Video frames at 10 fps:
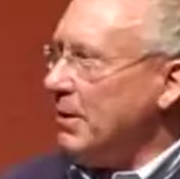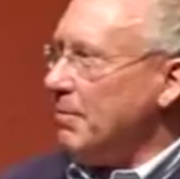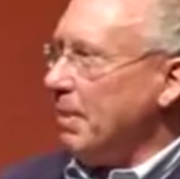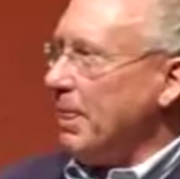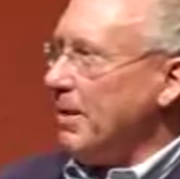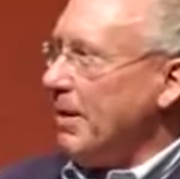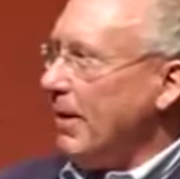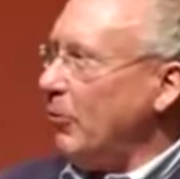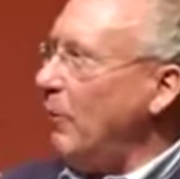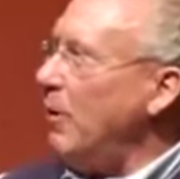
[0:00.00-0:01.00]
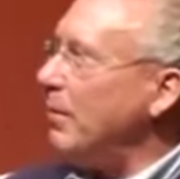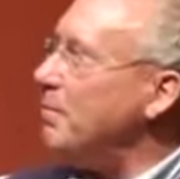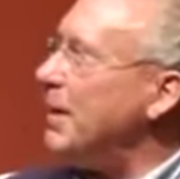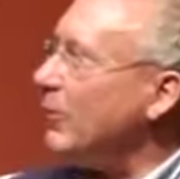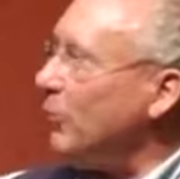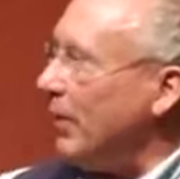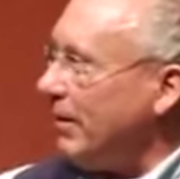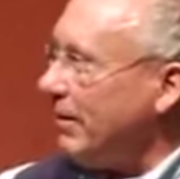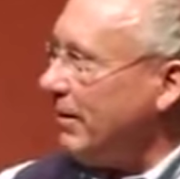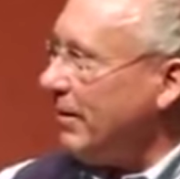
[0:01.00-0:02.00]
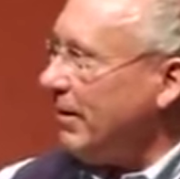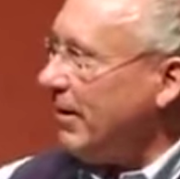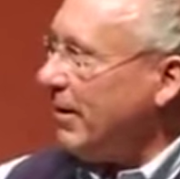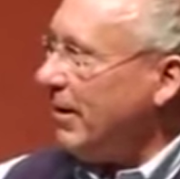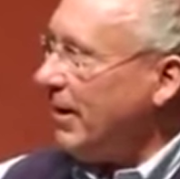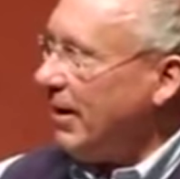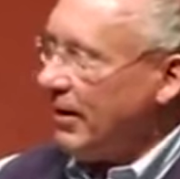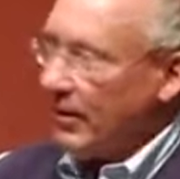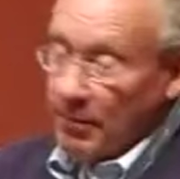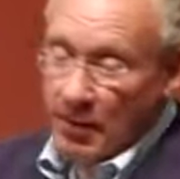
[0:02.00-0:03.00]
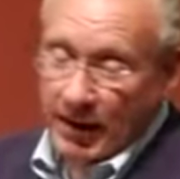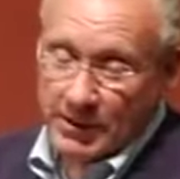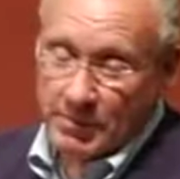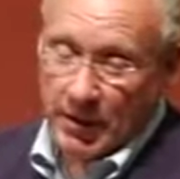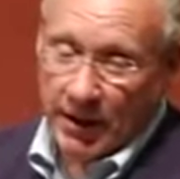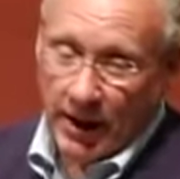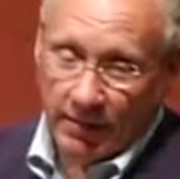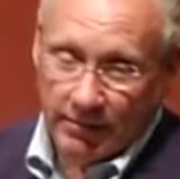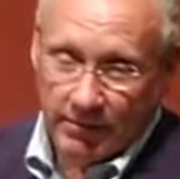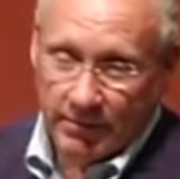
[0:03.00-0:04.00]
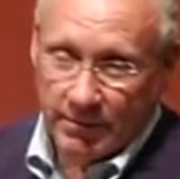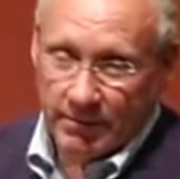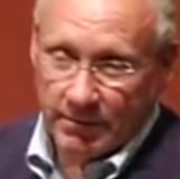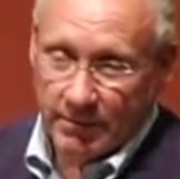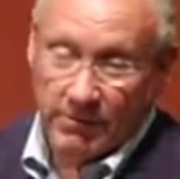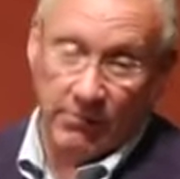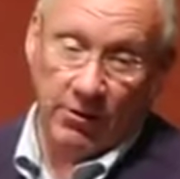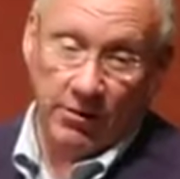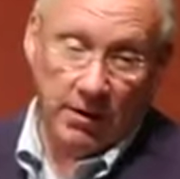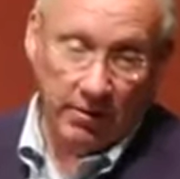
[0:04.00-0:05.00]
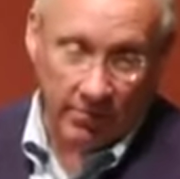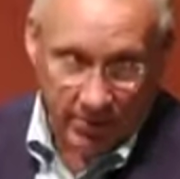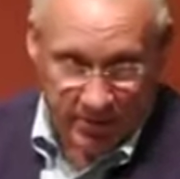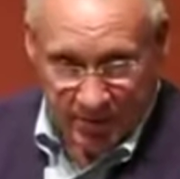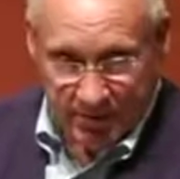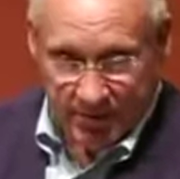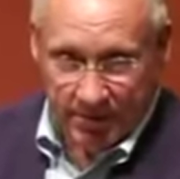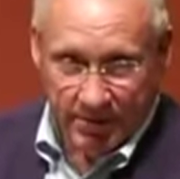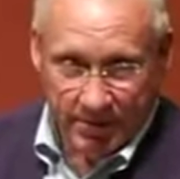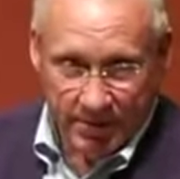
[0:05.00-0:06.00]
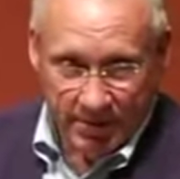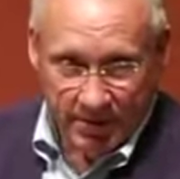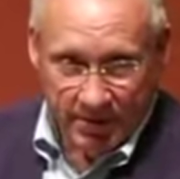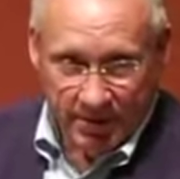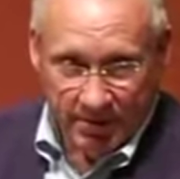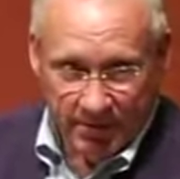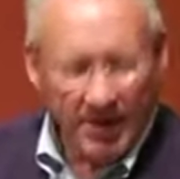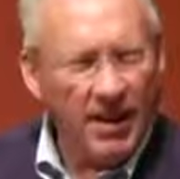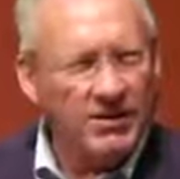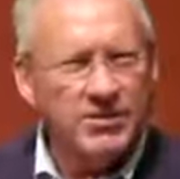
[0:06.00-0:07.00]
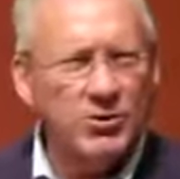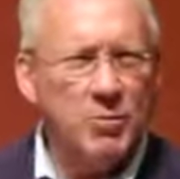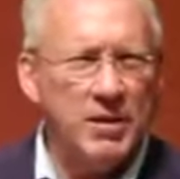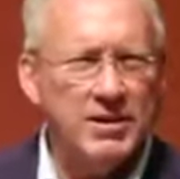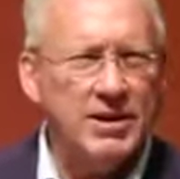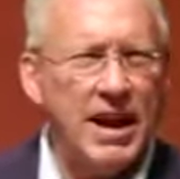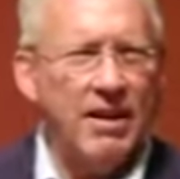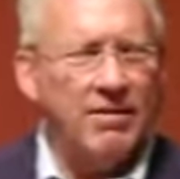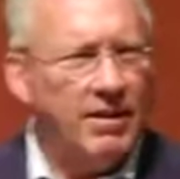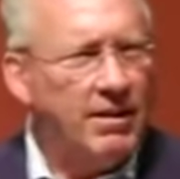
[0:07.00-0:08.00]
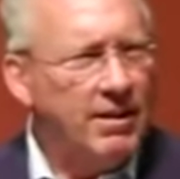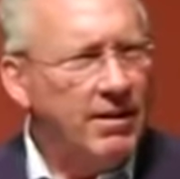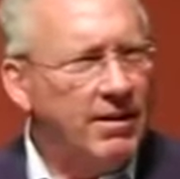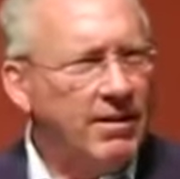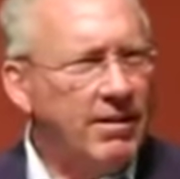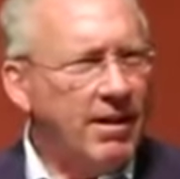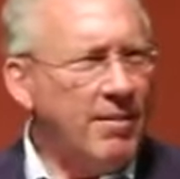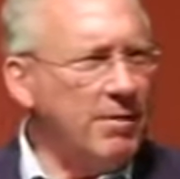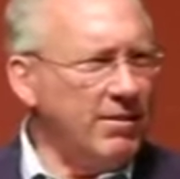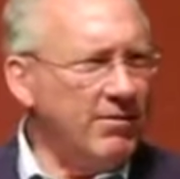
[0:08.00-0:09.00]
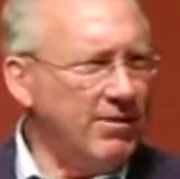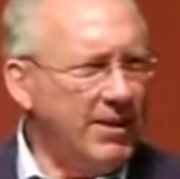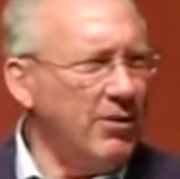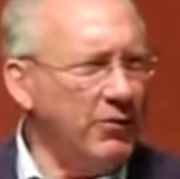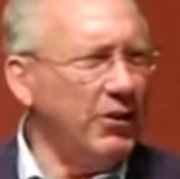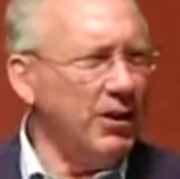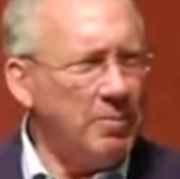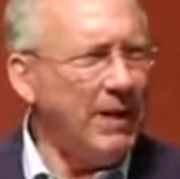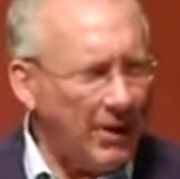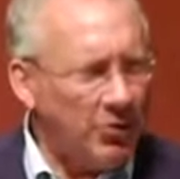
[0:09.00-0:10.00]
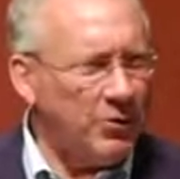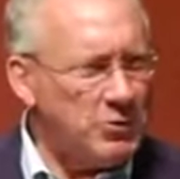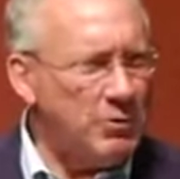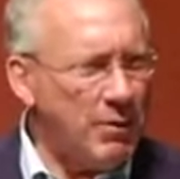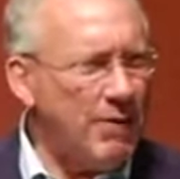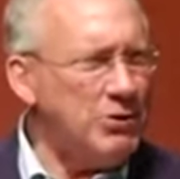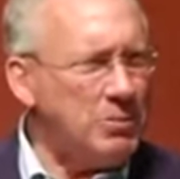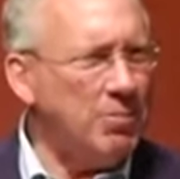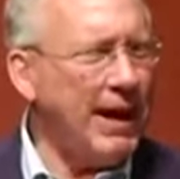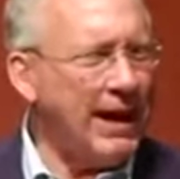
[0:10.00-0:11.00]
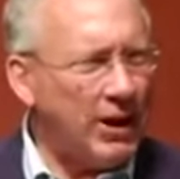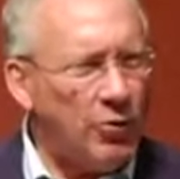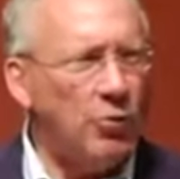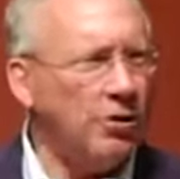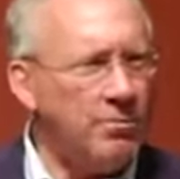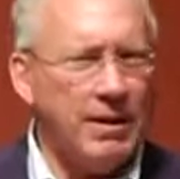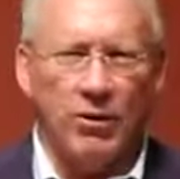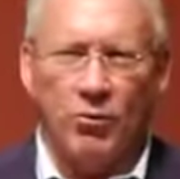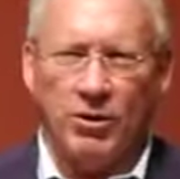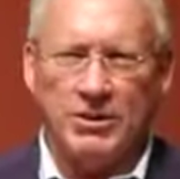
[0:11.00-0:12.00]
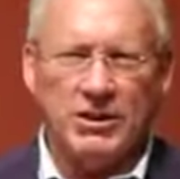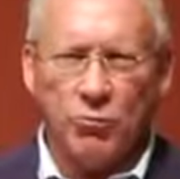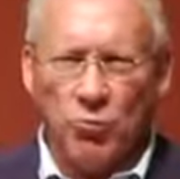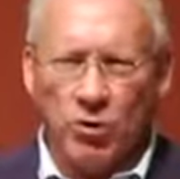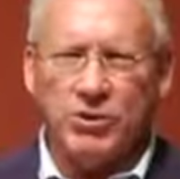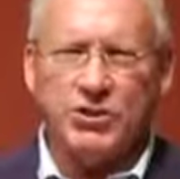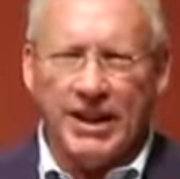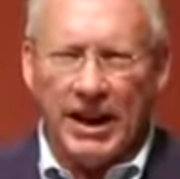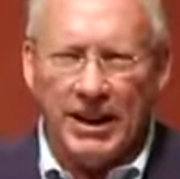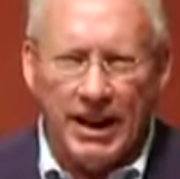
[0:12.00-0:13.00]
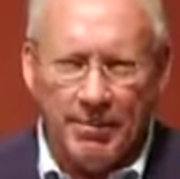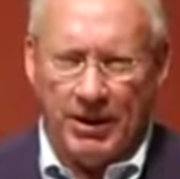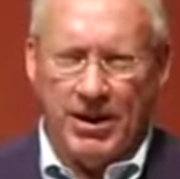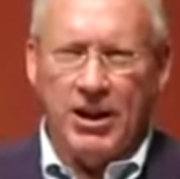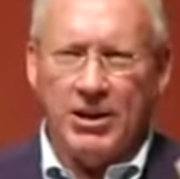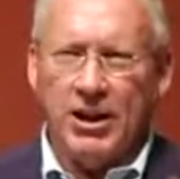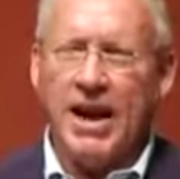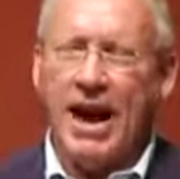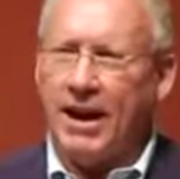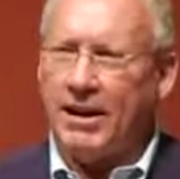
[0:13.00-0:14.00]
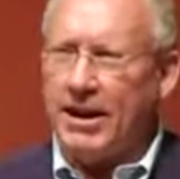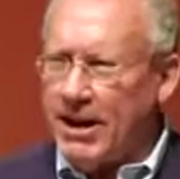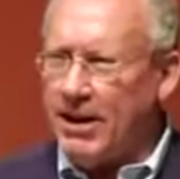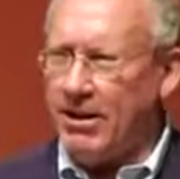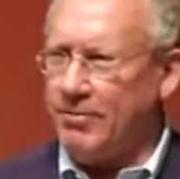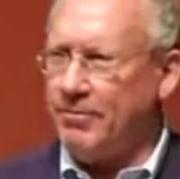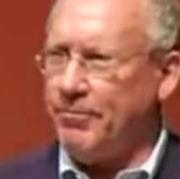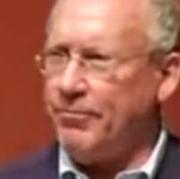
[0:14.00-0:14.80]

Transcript: But so I went and picked one, and I took a bite and spit it out. It was an ornamental orange. Now, how stupid is that? I mean, you know, if you're going to plant an orange tree, why would you plant an ornamental orange? It's worse than a lemon. You can't eat it.